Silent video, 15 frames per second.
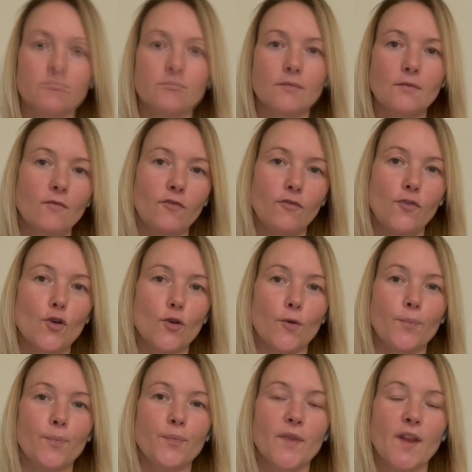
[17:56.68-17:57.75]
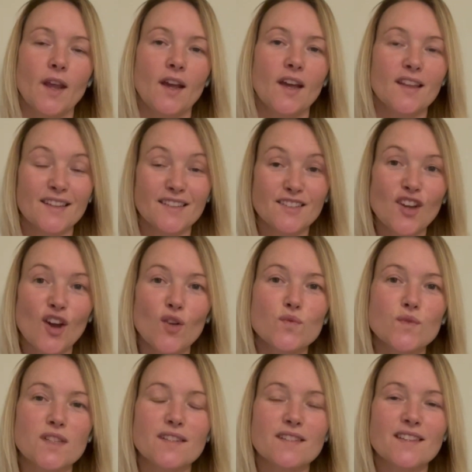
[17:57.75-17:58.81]
4, they
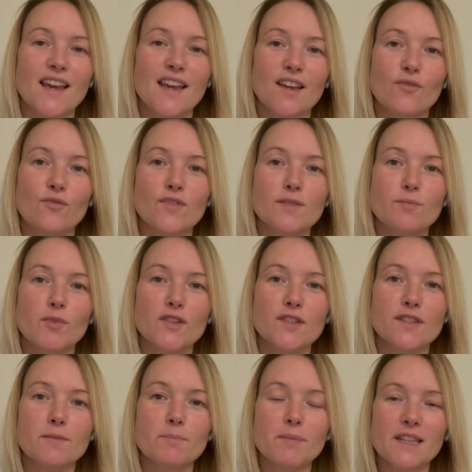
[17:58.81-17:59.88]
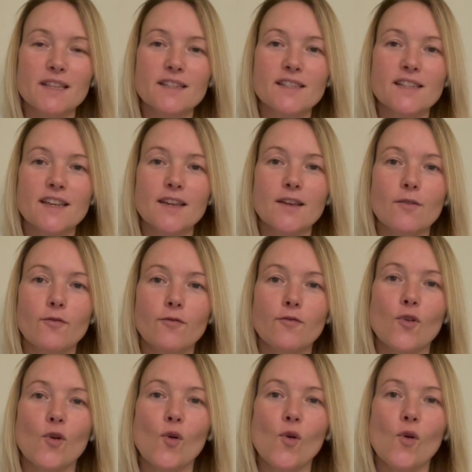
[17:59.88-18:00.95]
don't take responsibility
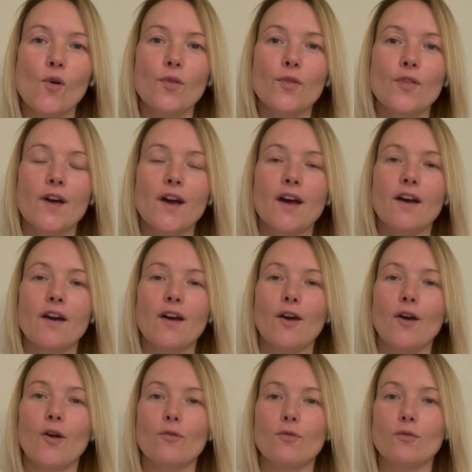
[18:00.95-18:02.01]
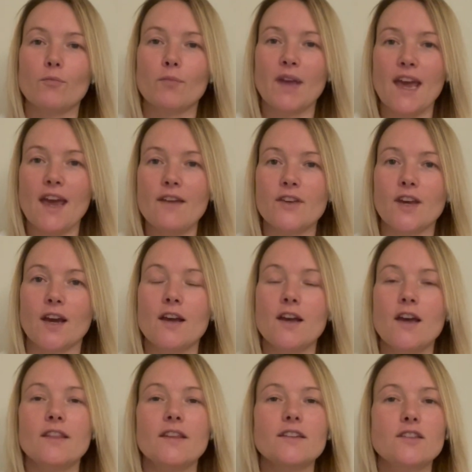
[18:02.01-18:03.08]
for their own behaviour.
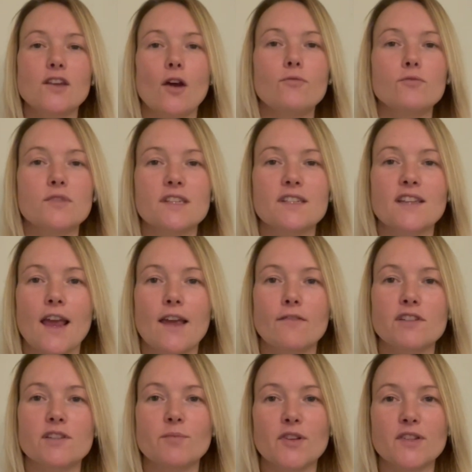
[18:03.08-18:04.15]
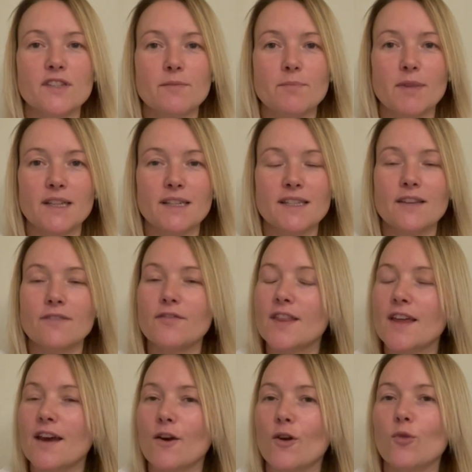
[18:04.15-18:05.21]
They don't take responsibility for
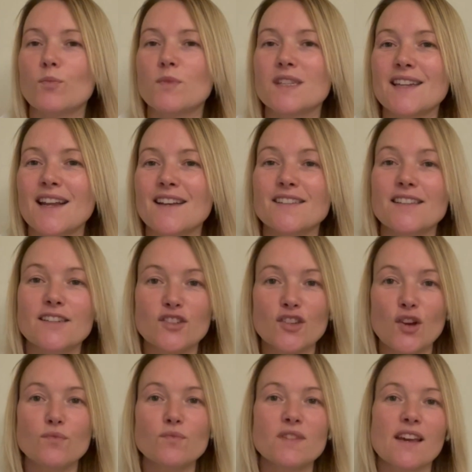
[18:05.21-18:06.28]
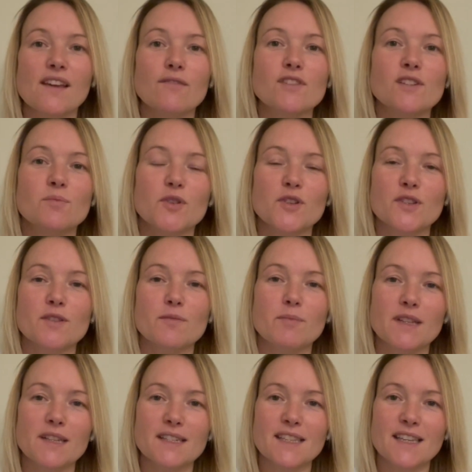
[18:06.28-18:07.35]
their own mistakes. They don't take
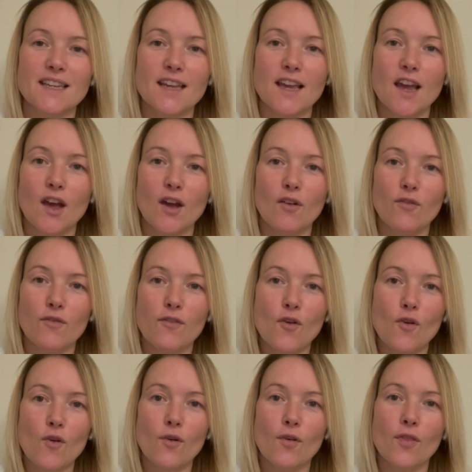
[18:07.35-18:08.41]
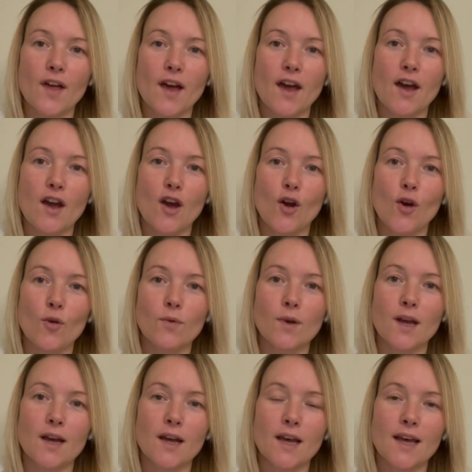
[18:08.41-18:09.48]
responsibility for their own
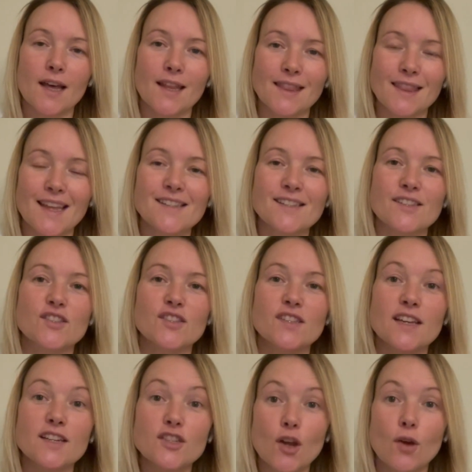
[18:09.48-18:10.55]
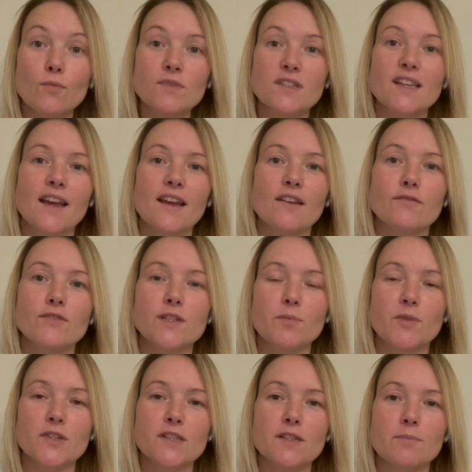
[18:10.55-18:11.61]
lessons. They don't take
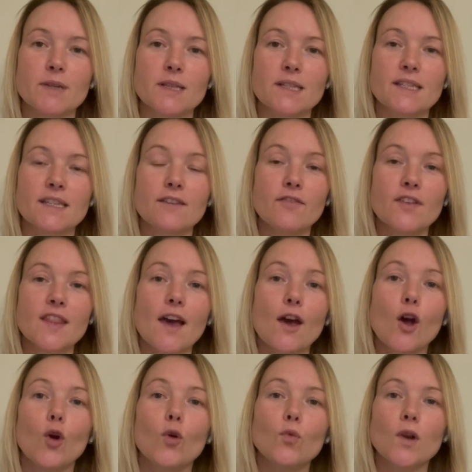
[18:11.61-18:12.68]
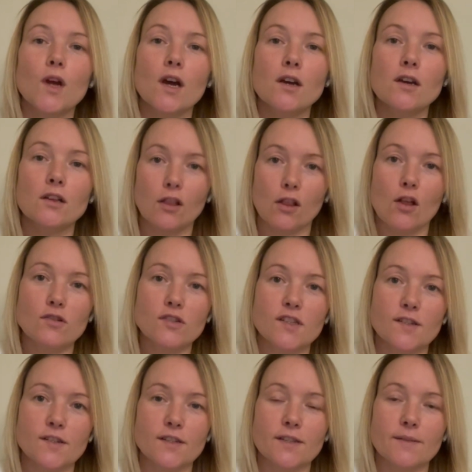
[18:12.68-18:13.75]
responsibility for their own
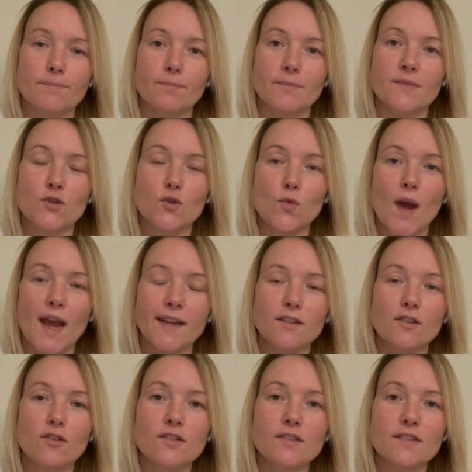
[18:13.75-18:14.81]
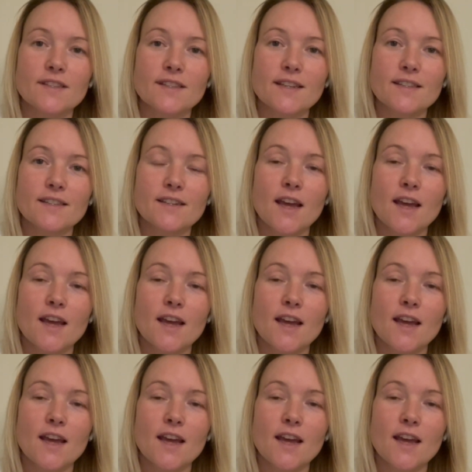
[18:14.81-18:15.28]
losses. To a narcissist,